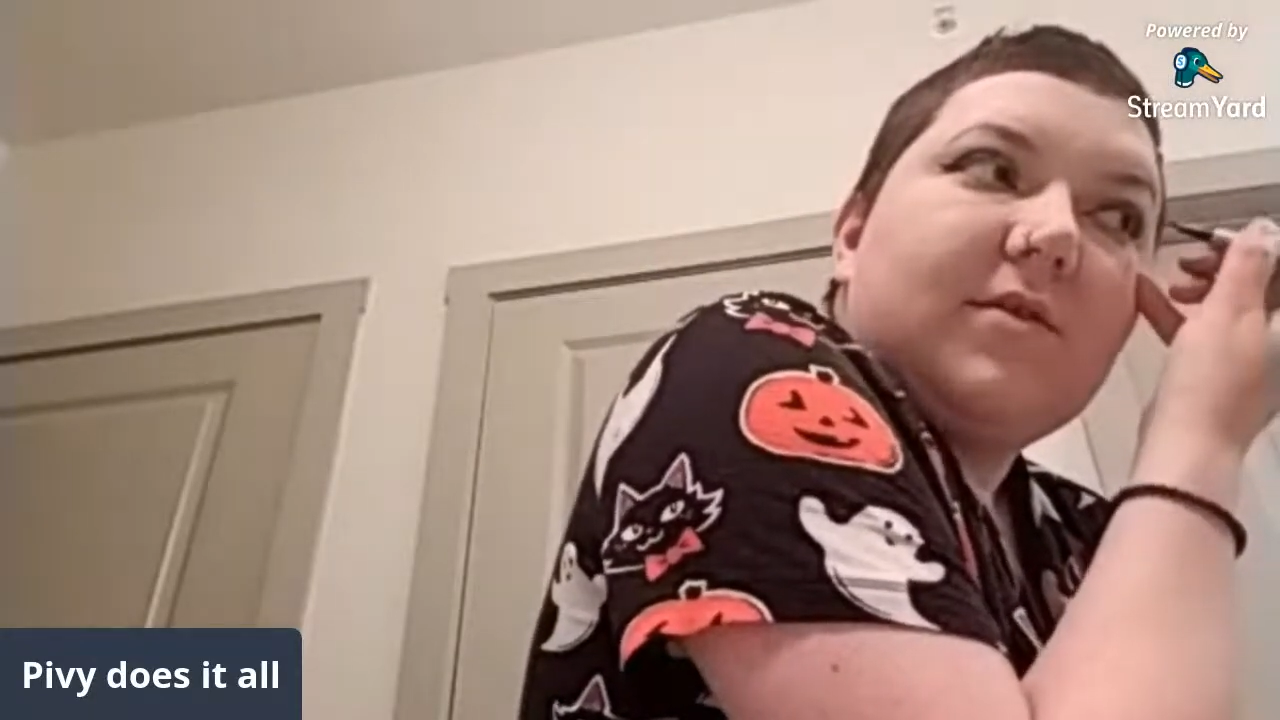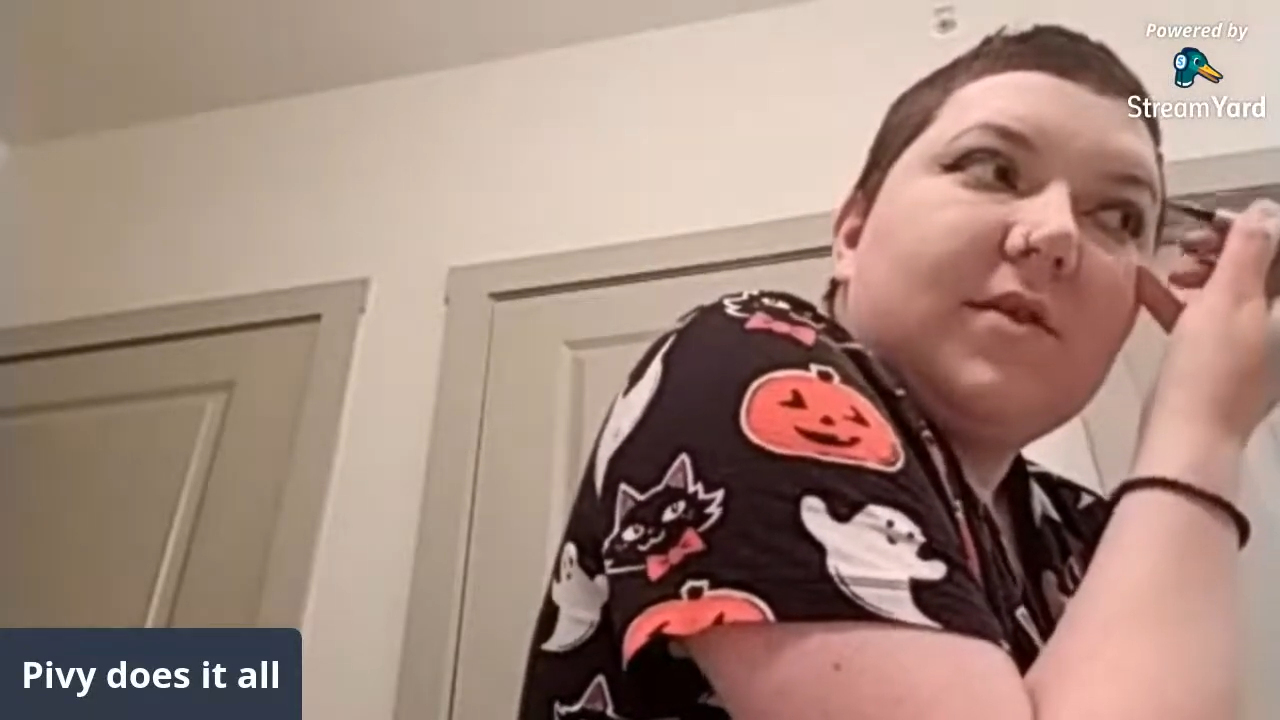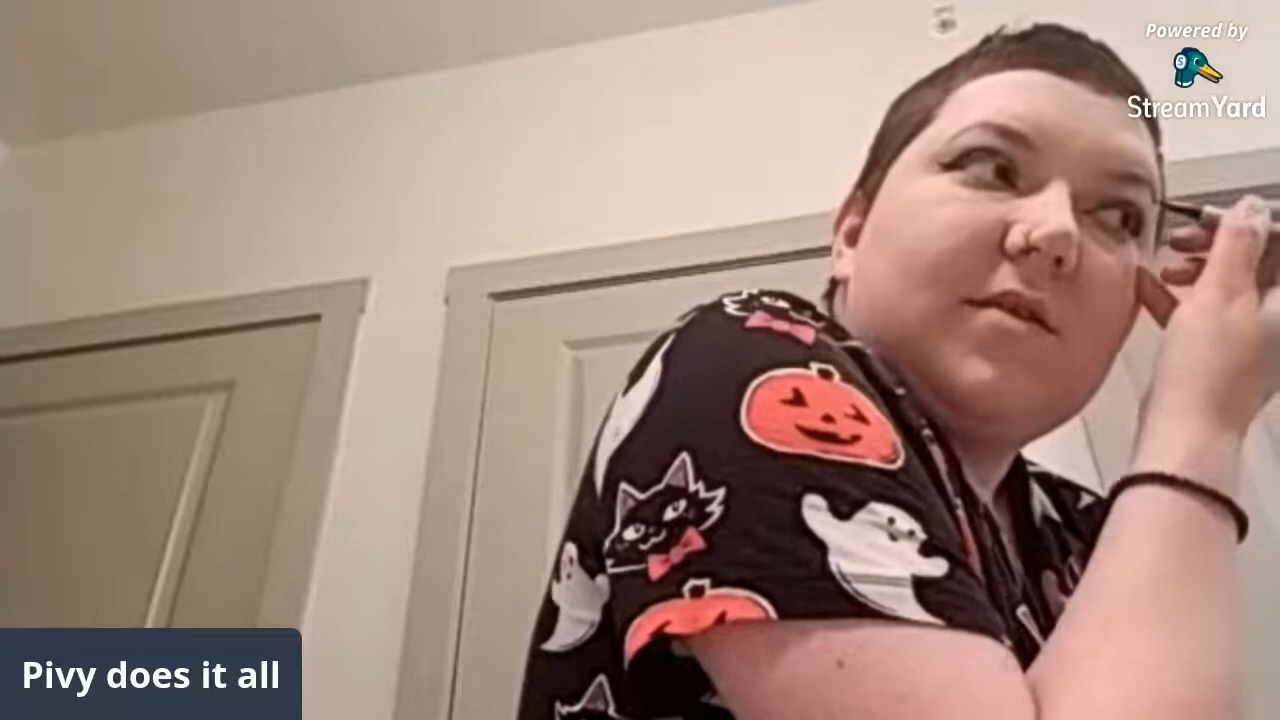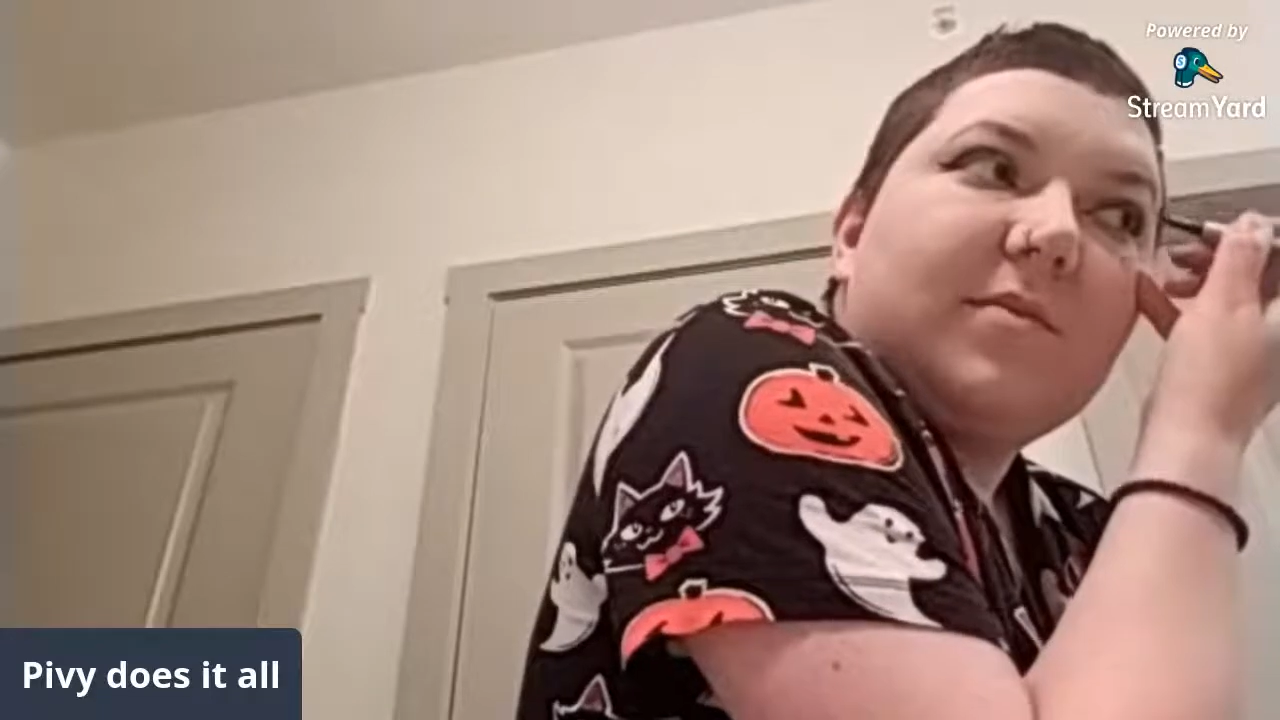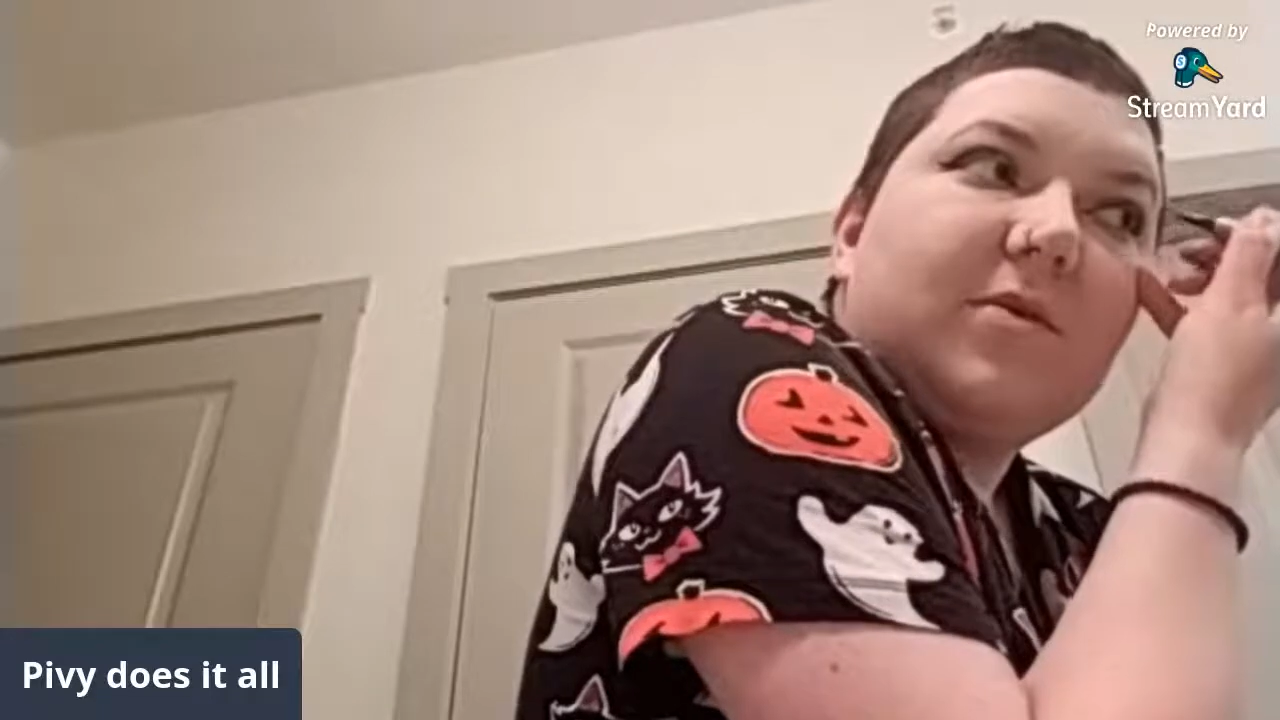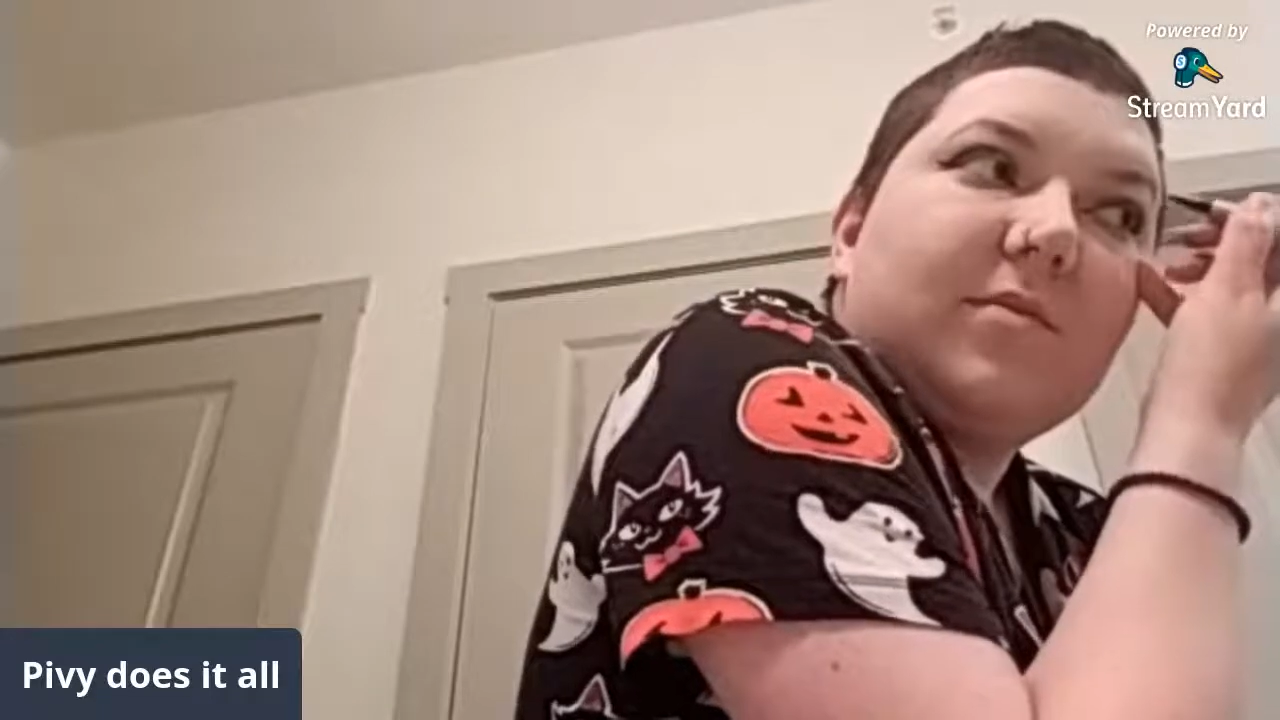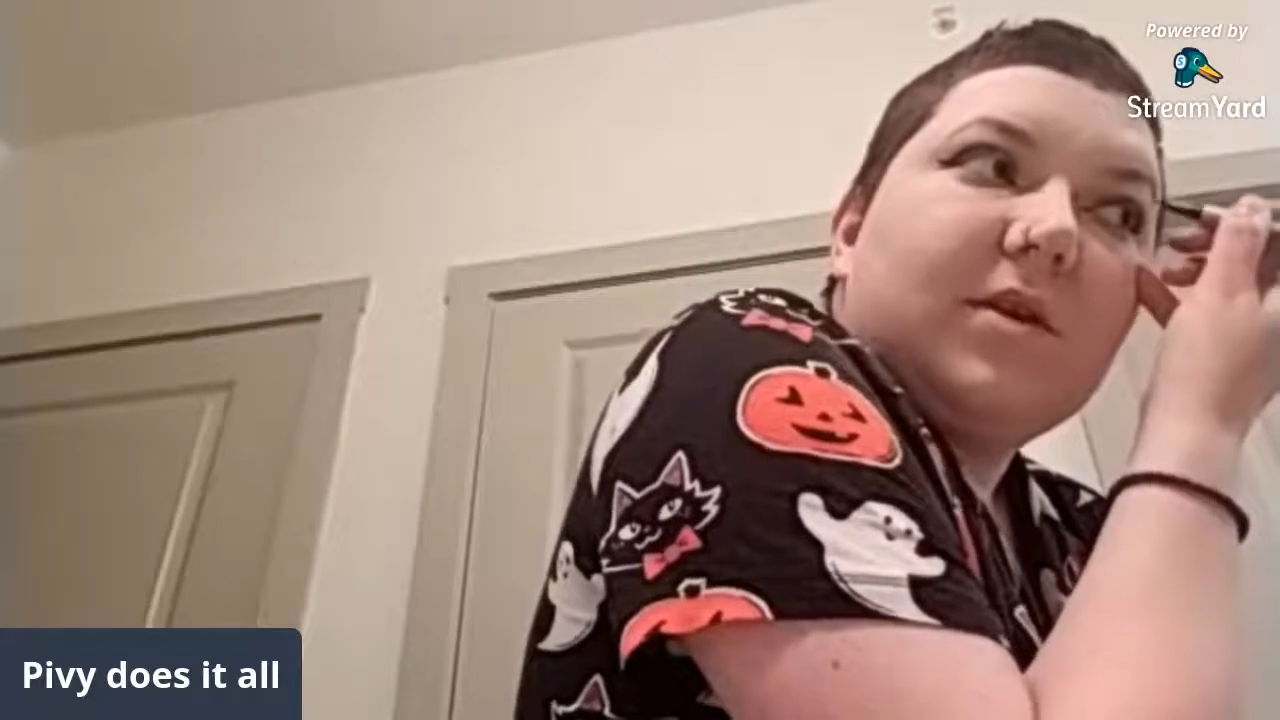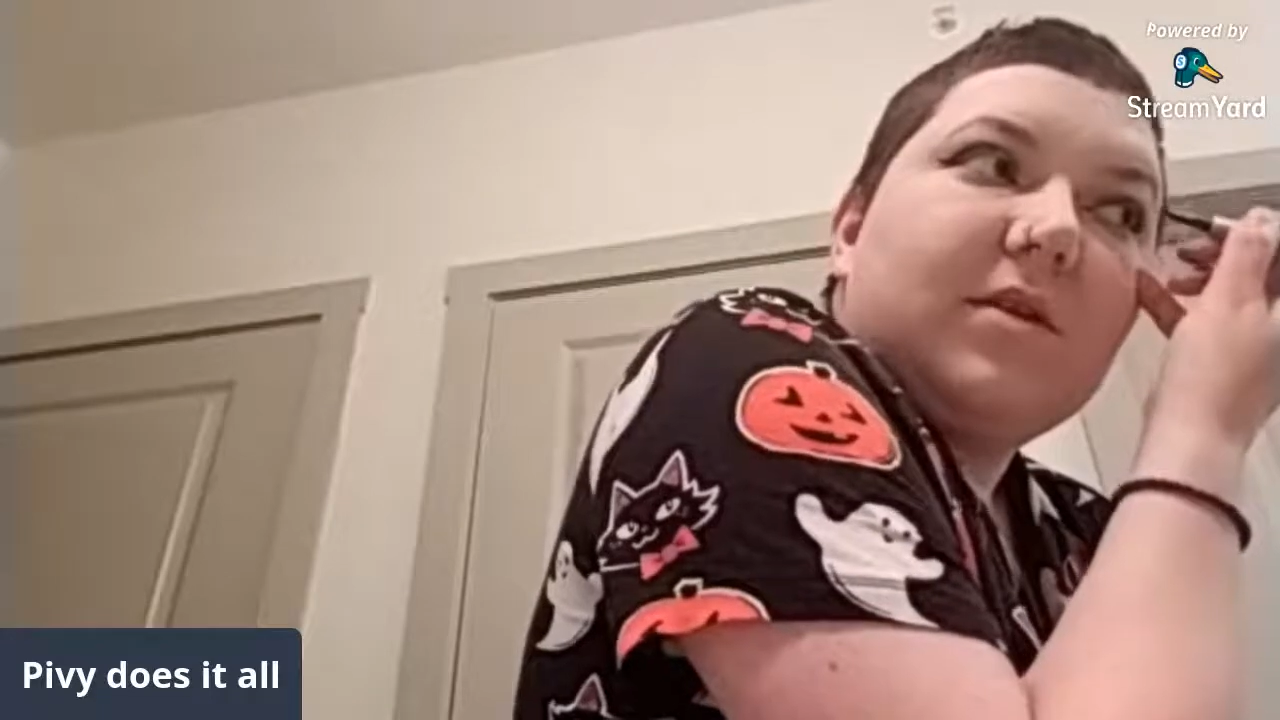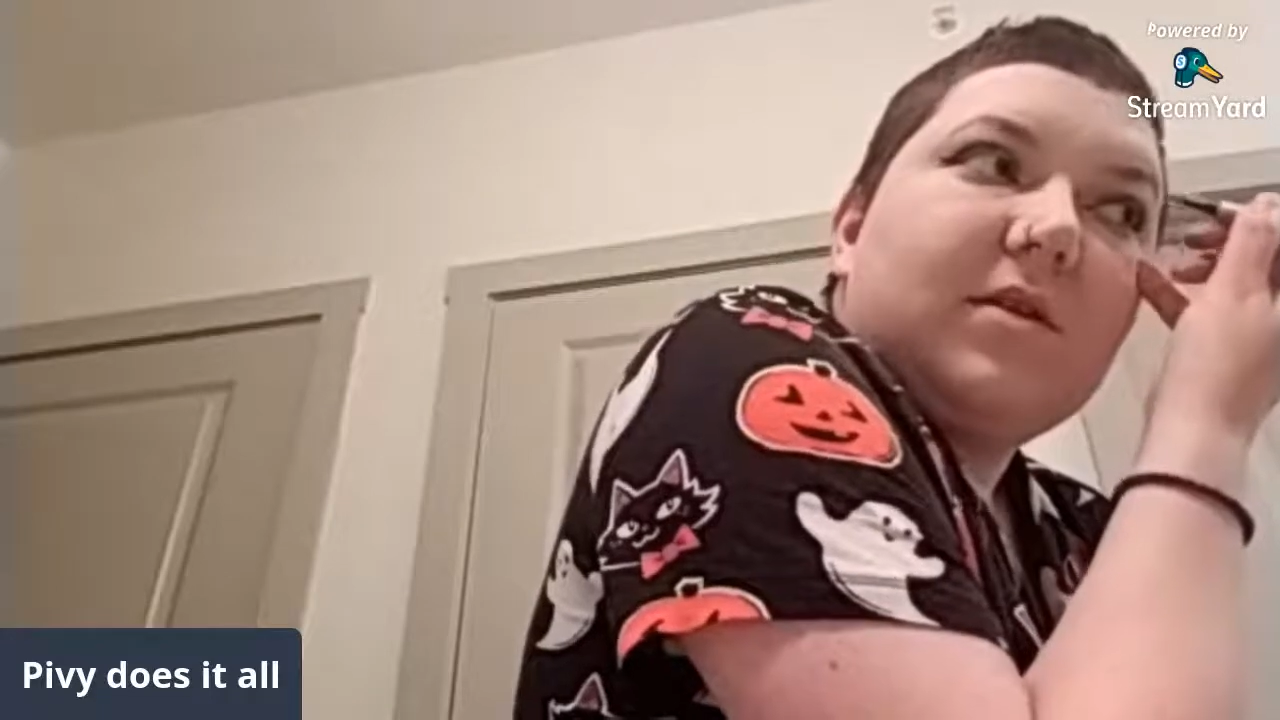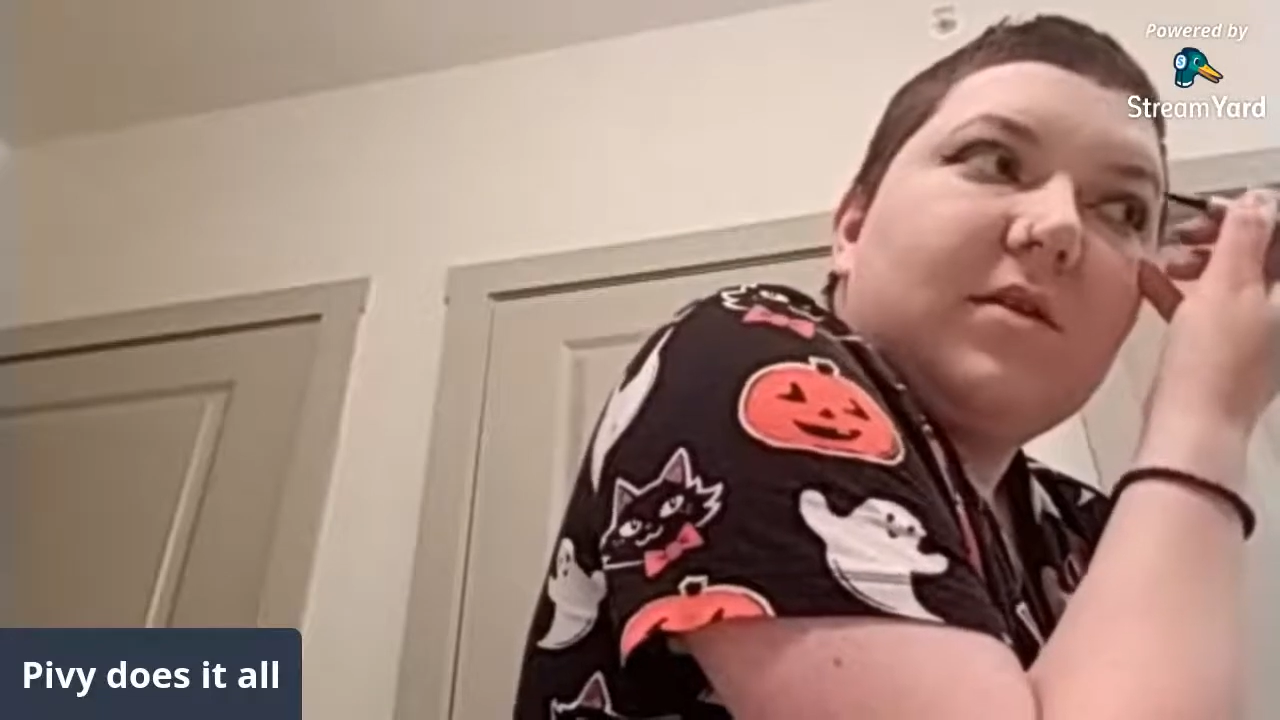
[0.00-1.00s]

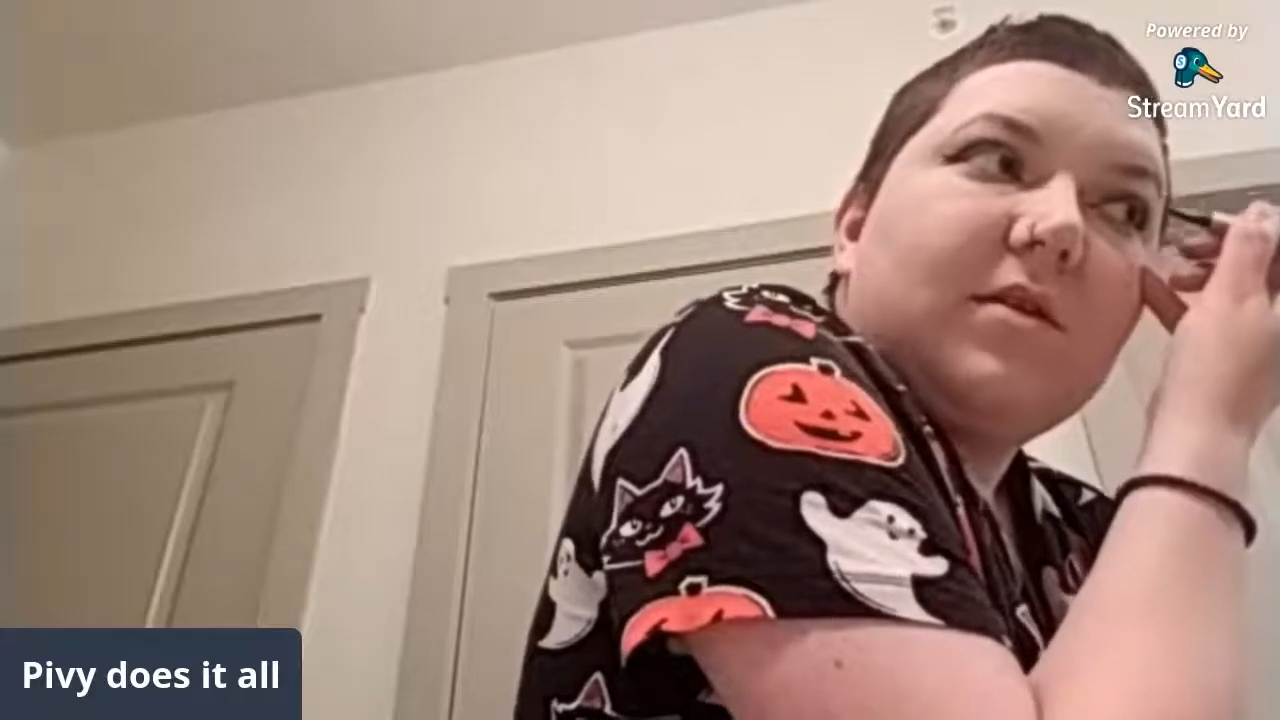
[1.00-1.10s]
experiment.